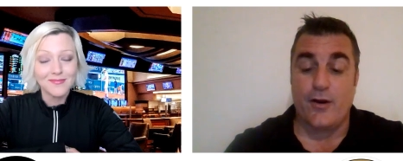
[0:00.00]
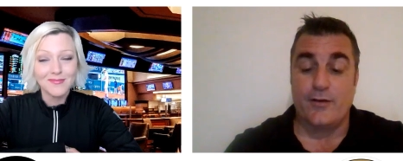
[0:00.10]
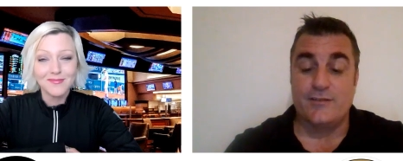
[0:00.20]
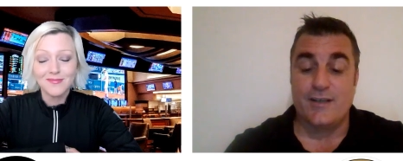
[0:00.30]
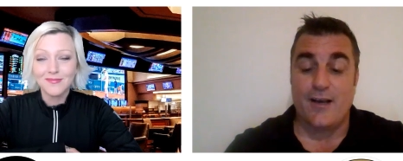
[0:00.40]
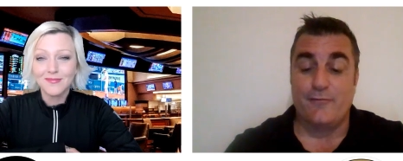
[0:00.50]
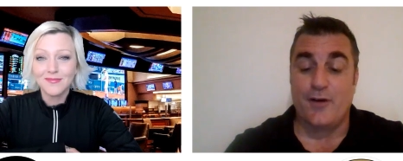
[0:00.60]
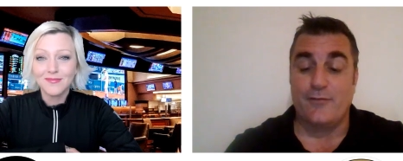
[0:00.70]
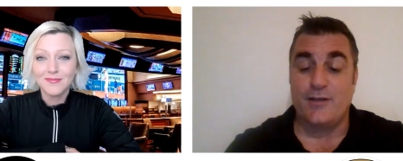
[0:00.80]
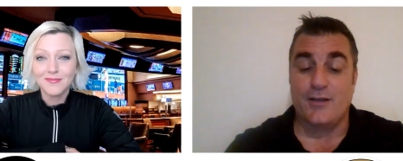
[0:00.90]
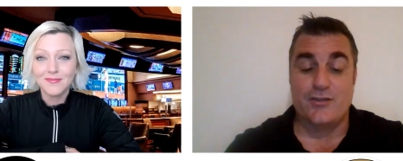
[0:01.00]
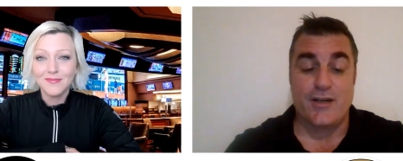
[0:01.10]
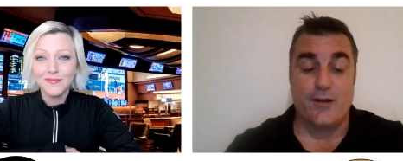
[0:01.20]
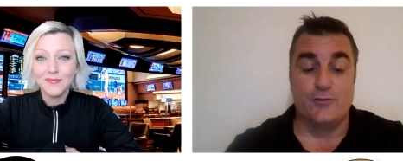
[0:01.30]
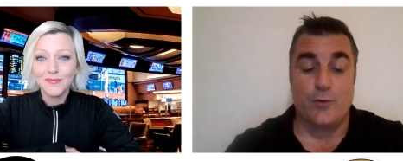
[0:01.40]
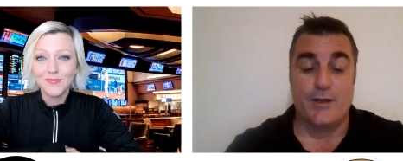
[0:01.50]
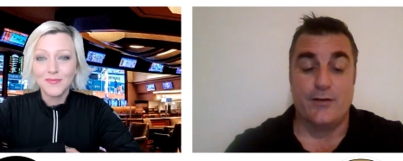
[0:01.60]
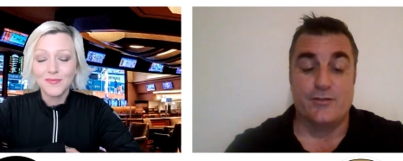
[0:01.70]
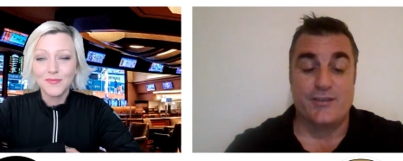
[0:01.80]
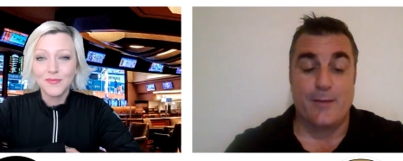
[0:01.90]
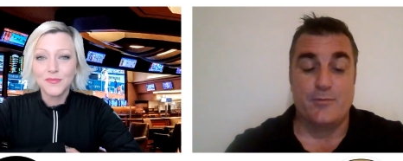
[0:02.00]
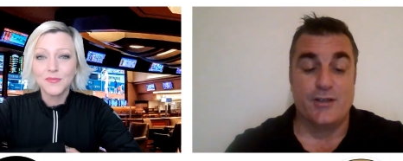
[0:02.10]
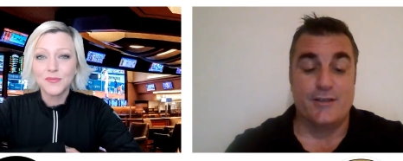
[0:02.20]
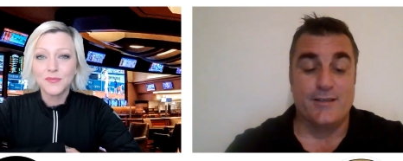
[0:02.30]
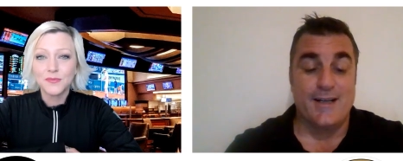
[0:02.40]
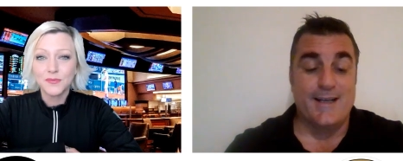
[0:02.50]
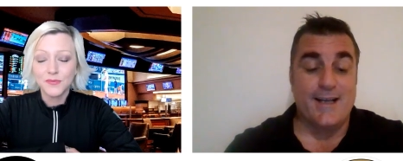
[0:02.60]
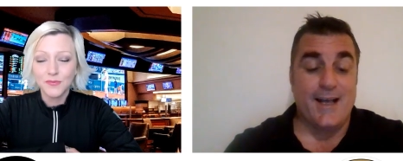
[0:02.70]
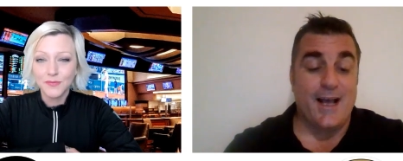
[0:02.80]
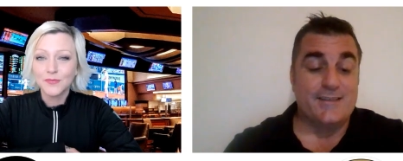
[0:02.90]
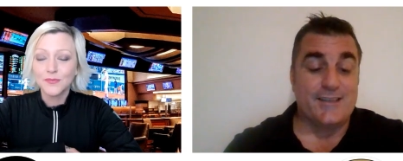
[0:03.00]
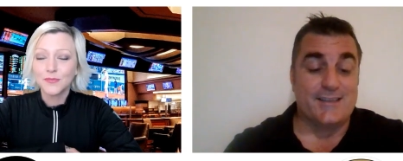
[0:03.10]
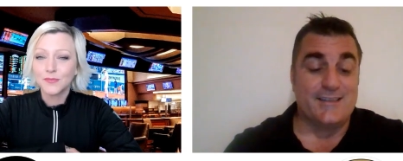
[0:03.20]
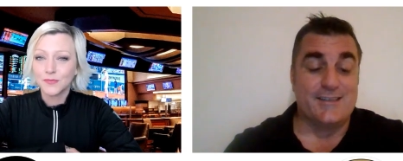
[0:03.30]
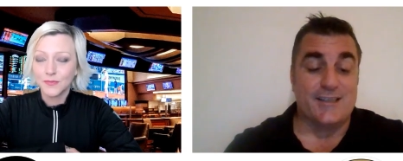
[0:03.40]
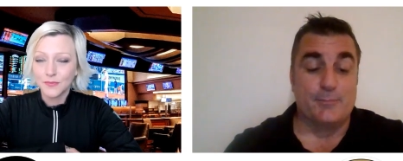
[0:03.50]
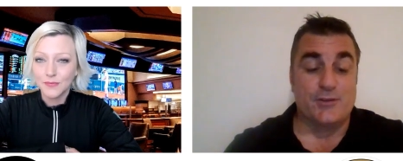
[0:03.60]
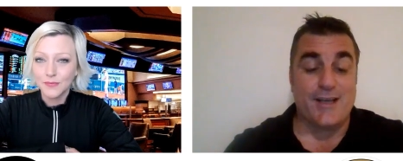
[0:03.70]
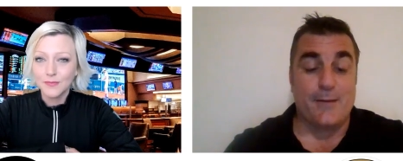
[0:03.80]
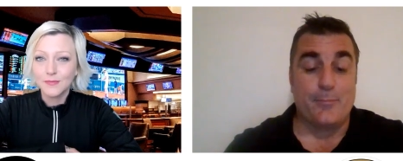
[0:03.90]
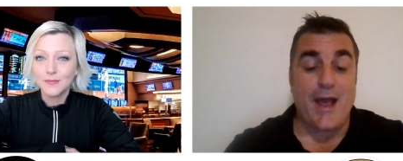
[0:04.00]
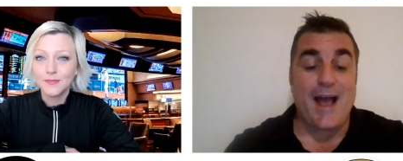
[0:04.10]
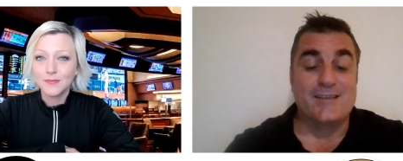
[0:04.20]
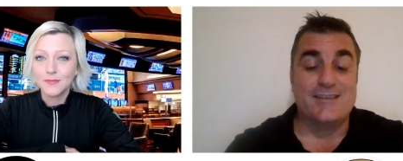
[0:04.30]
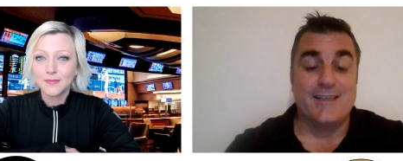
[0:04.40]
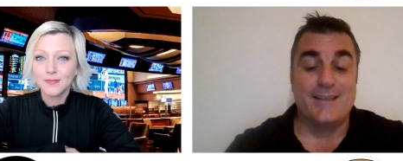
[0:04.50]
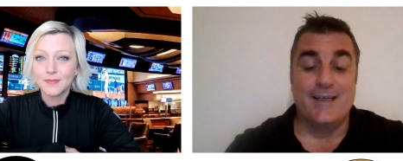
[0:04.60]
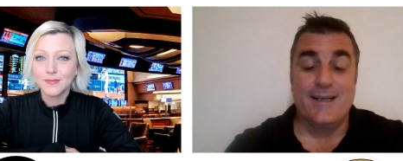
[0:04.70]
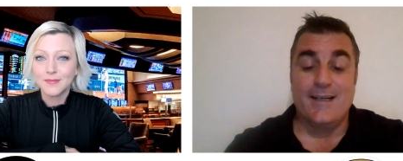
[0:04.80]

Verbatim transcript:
Speaker 1: yards, 5 touchdowns, 1 interception. 66% passing.